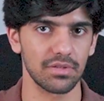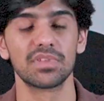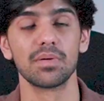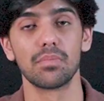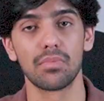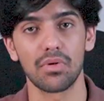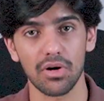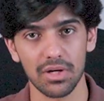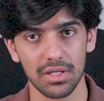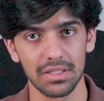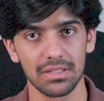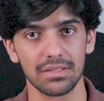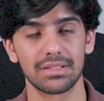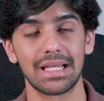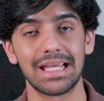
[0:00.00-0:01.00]
The
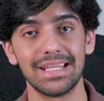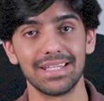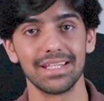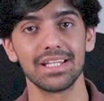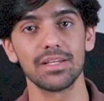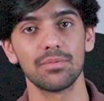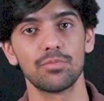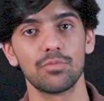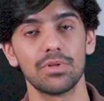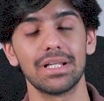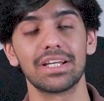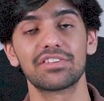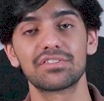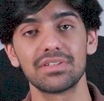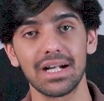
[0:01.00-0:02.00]
model, the LLM, will
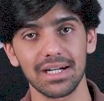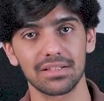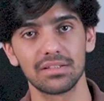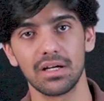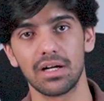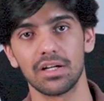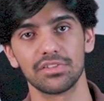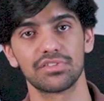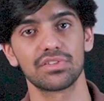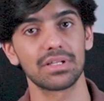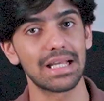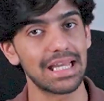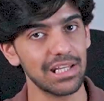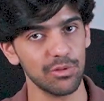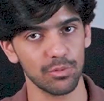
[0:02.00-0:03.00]
extract the answer
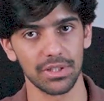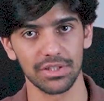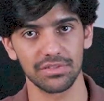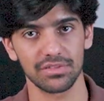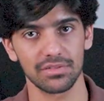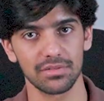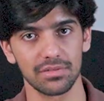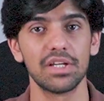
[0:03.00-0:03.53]
anyways.